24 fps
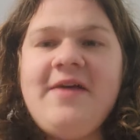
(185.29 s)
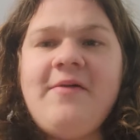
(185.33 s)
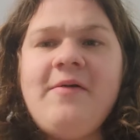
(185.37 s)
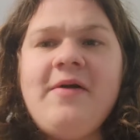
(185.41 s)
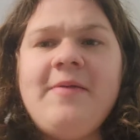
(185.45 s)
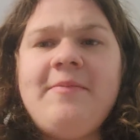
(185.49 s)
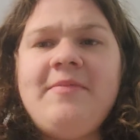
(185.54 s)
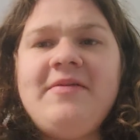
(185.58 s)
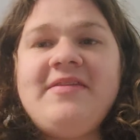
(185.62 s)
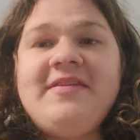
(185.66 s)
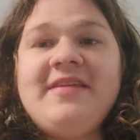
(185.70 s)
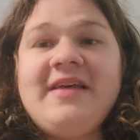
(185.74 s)

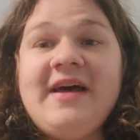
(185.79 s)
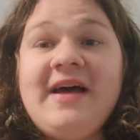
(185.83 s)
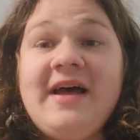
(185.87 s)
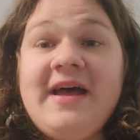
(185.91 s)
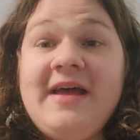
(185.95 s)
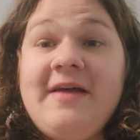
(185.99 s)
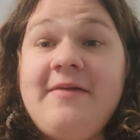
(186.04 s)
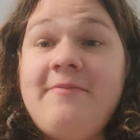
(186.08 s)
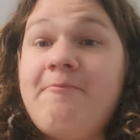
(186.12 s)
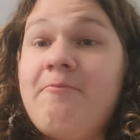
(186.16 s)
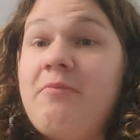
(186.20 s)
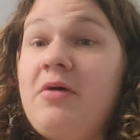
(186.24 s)
anyway, besides,
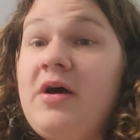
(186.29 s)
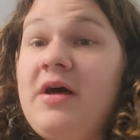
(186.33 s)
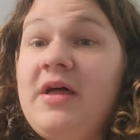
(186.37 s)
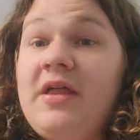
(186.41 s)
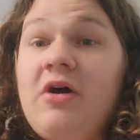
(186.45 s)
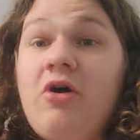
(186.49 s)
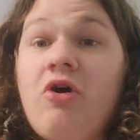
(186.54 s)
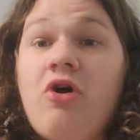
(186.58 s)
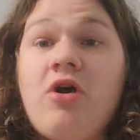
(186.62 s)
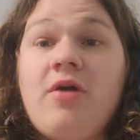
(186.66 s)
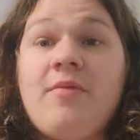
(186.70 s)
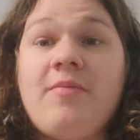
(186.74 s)
and
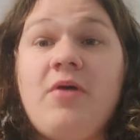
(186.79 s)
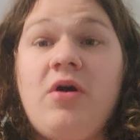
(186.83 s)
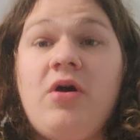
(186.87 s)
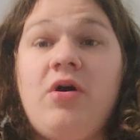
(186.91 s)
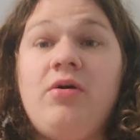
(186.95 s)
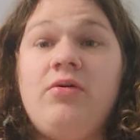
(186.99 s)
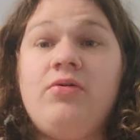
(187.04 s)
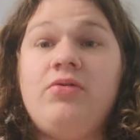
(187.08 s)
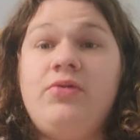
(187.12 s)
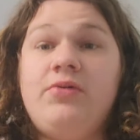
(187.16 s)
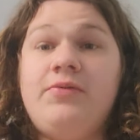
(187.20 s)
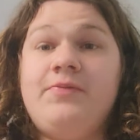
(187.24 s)
but
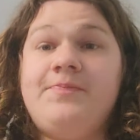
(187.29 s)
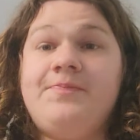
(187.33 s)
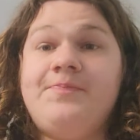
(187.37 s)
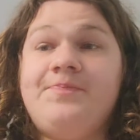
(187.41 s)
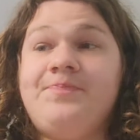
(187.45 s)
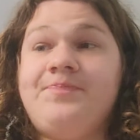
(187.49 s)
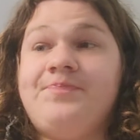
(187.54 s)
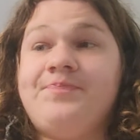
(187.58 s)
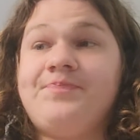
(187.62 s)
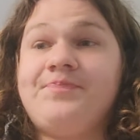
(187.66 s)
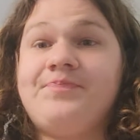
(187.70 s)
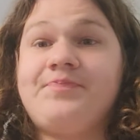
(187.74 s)
Harbaugh,
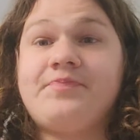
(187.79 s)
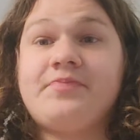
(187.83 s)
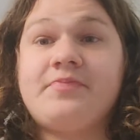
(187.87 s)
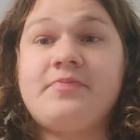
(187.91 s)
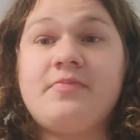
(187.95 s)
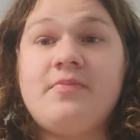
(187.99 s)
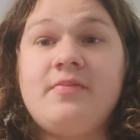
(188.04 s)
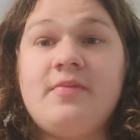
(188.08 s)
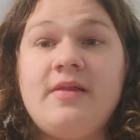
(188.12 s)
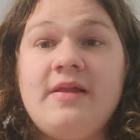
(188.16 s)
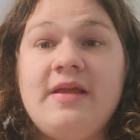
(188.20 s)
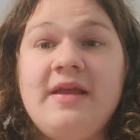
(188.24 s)

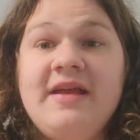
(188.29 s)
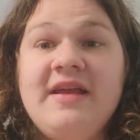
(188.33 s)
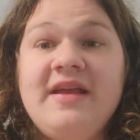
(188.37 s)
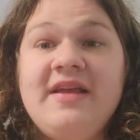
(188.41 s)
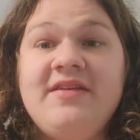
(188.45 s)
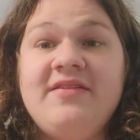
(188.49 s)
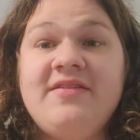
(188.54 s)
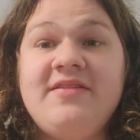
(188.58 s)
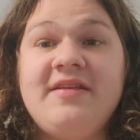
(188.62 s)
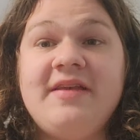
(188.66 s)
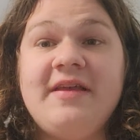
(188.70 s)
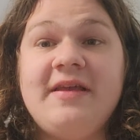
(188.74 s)

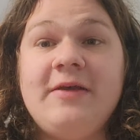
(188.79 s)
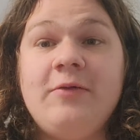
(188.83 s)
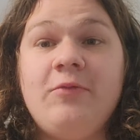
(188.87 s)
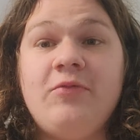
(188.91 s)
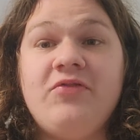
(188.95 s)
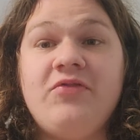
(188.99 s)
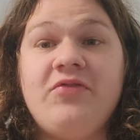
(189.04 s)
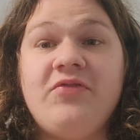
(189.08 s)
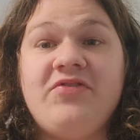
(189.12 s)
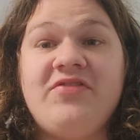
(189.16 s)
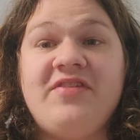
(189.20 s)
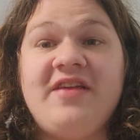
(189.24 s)
he's he
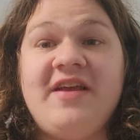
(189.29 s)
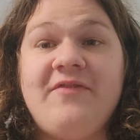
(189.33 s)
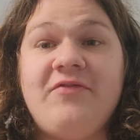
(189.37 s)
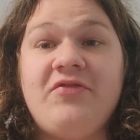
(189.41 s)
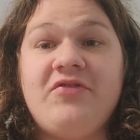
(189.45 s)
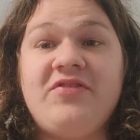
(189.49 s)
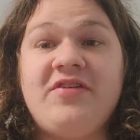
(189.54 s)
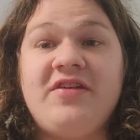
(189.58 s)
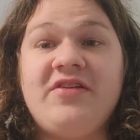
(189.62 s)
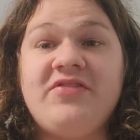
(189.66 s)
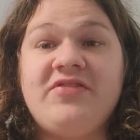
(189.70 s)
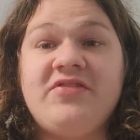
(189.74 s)
was with San
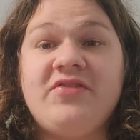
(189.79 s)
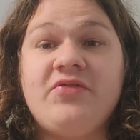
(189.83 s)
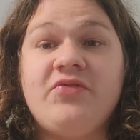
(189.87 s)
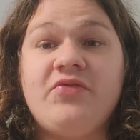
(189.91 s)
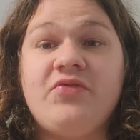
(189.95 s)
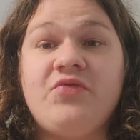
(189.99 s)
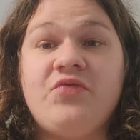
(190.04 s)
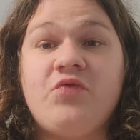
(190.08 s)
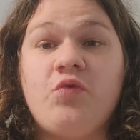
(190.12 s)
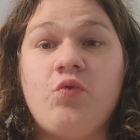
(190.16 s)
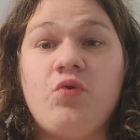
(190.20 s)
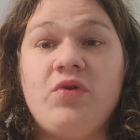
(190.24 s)
Francisco
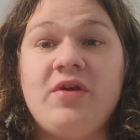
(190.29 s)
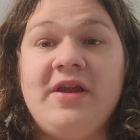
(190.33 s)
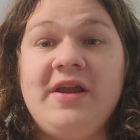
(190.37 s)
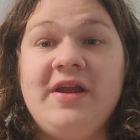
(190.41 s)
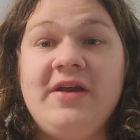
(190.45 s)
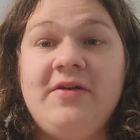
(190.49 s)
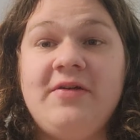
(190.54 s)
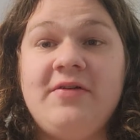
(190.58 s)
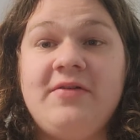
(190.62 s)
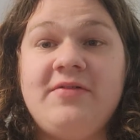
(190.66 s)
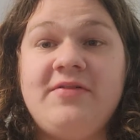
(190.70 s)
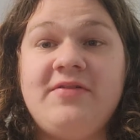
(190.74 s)
for four
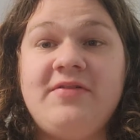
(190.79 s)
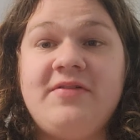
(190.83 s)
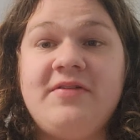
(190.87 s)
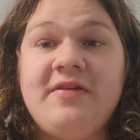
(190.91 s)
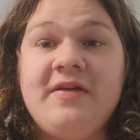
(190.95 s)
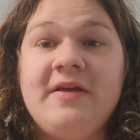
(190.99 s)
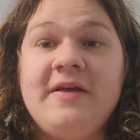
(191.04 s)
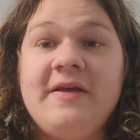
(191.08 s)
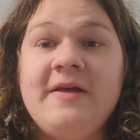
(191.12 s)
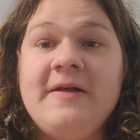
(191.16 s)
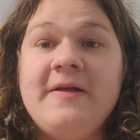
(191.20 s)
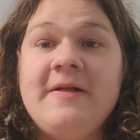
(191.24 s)
years.
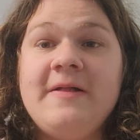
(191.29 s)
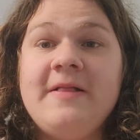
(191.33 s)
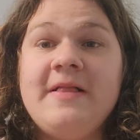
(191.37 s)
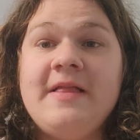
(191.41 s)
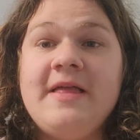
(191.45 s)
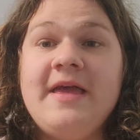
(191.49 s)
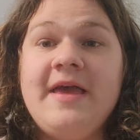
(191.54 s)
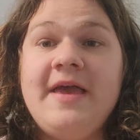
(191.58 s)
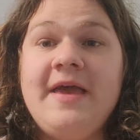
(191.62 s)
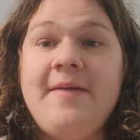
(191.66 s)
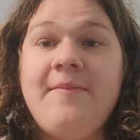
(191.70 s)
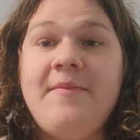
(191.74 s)

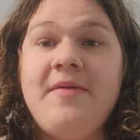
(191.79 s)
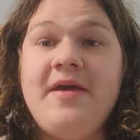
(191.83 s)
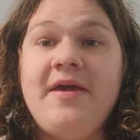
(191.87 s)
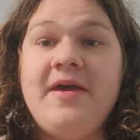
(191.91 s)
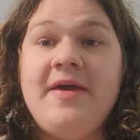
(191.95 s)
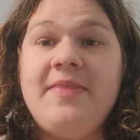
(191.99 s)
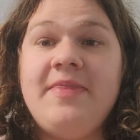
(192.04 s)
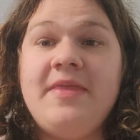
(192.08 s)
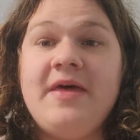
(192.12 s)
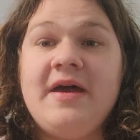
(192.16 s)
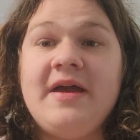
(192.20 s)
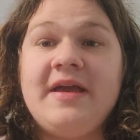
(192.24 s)
Him
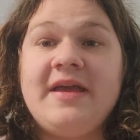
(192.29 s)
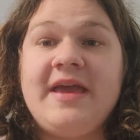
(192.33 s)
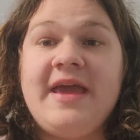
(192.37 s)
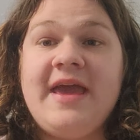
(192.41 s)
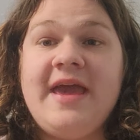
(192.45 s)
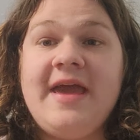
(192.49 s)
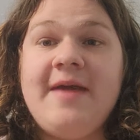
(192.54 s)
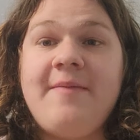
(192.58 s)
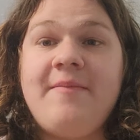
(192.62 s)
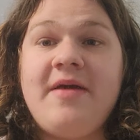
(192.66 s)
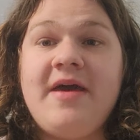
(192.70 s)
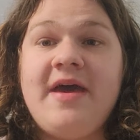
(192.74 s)
and uh,
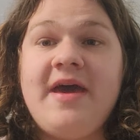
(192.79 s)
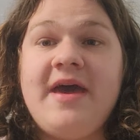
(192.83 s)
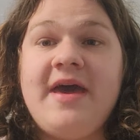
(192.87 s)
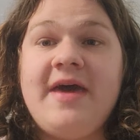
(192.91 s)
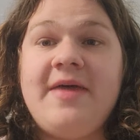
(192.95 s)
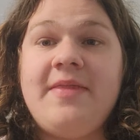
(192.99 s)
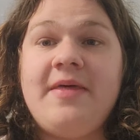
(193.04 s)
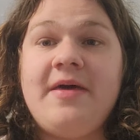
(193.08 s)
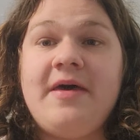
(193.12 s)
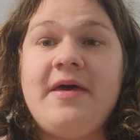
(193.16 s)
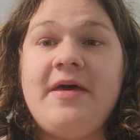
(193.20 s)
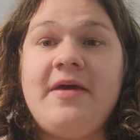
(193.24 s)
Cam
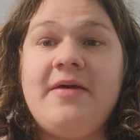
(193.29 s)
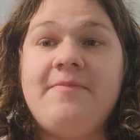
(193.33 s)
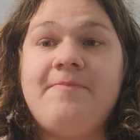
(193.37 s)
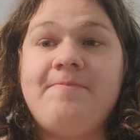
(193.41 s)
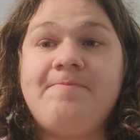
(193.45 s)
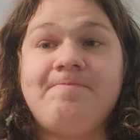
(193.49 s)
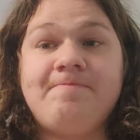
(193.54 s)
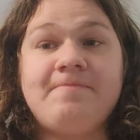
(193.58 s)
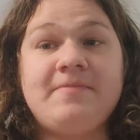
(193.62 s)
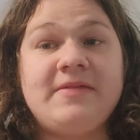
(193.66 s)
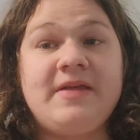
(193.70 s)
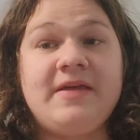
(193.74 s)
had uh,
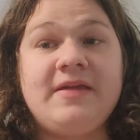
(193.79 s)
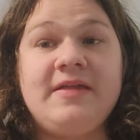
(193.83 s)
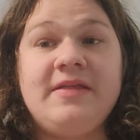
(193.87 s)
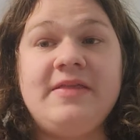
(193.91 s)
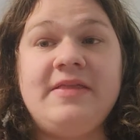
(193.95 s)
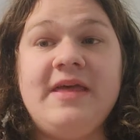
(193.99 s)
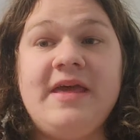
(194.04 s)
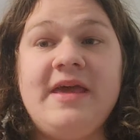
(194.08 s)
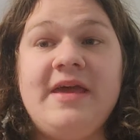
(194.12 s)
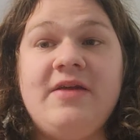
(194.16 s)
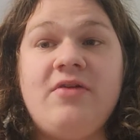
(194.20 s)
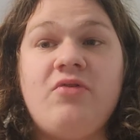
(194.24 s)

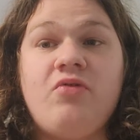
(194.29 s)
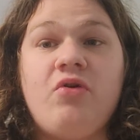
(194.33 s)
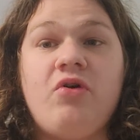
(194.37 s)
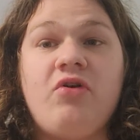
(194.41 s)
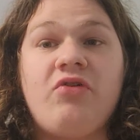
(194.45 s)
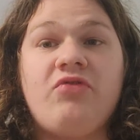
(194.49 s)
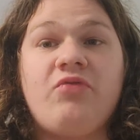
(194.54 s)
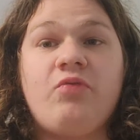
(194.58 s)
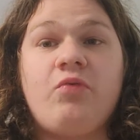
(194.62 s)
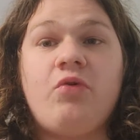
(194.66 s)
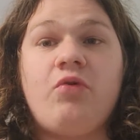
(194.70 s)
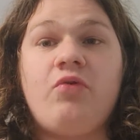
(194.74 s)
they
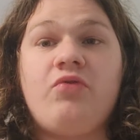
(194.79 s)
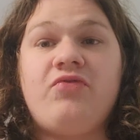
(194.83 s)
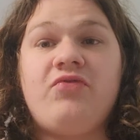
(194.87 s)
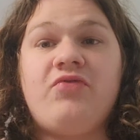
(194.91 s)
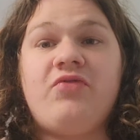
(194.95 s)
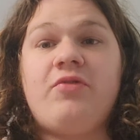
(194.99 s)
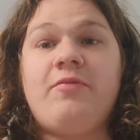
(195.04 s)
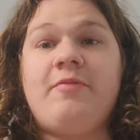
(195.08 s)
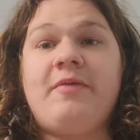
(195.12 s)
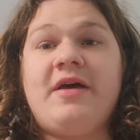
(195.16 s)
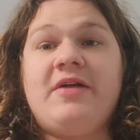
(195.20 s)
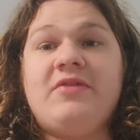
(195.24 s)
crossed roads
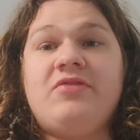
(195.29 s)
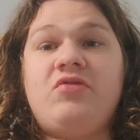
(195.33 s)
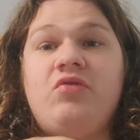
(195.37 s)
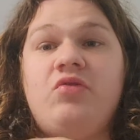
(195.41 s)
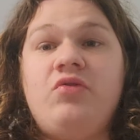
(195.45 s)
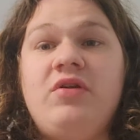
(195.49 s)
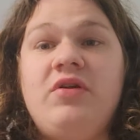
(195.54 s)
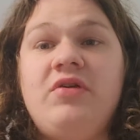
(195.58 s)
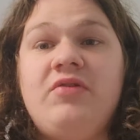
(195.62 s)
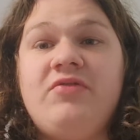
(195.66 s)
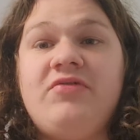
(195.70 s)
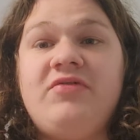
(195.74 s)
for about
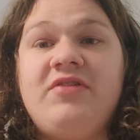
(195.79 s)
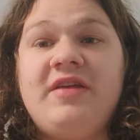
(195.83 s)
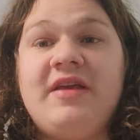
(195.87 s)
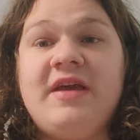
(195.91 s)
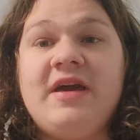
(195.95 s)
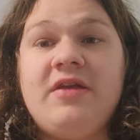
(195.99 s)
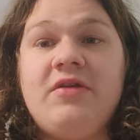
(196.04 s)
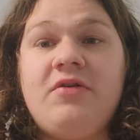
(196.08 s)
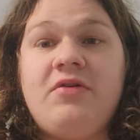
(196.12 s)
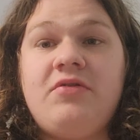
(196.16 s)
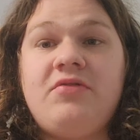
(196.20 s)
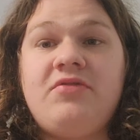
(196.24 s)
two years
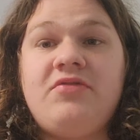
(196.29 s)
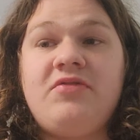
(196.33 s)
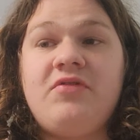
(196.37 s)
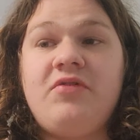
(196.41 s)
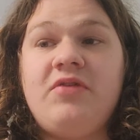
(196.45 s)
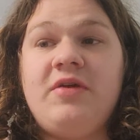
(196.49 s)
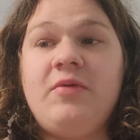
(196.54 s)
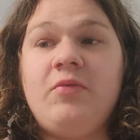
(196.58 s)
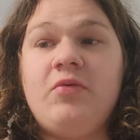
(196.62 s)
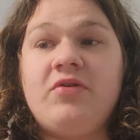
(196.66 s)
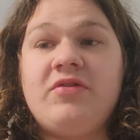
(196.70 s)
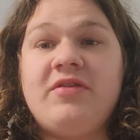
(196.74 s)
together,
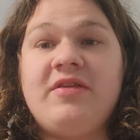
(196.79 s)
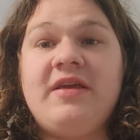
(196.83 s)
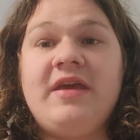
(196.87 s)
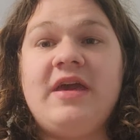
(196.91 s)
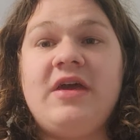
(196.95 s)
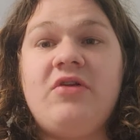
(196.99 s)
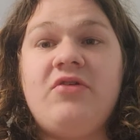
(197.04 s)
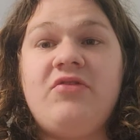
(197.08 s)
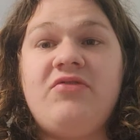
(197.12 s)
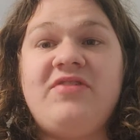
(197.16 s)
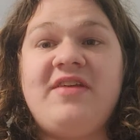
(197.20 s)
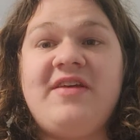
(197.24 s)
so they worked
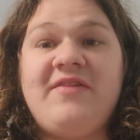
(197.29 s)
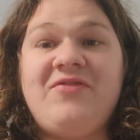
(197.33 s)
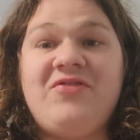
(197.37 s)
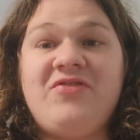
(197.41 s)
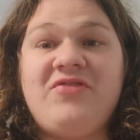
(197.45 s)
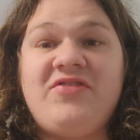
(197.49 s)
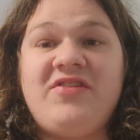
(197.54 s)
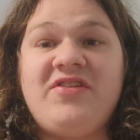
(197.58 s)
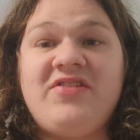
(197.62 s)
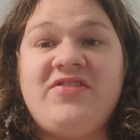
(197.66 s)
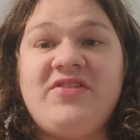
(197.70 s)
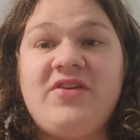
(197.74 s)
together in San
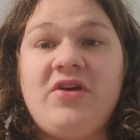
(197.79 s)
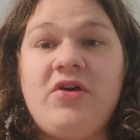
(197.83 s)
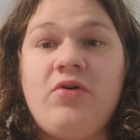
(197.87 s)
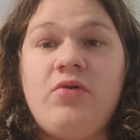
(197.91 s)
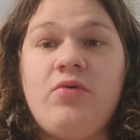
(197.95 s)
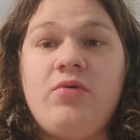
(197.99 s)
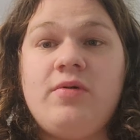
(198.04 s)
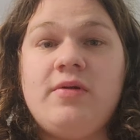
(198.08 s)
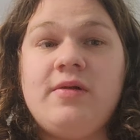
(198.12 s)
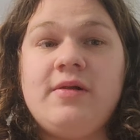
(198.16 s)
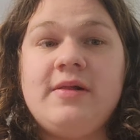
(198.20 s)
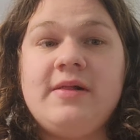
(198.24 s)

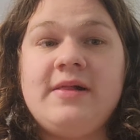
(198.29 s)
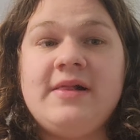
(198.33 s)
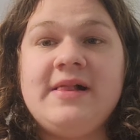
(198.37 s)
Francisco.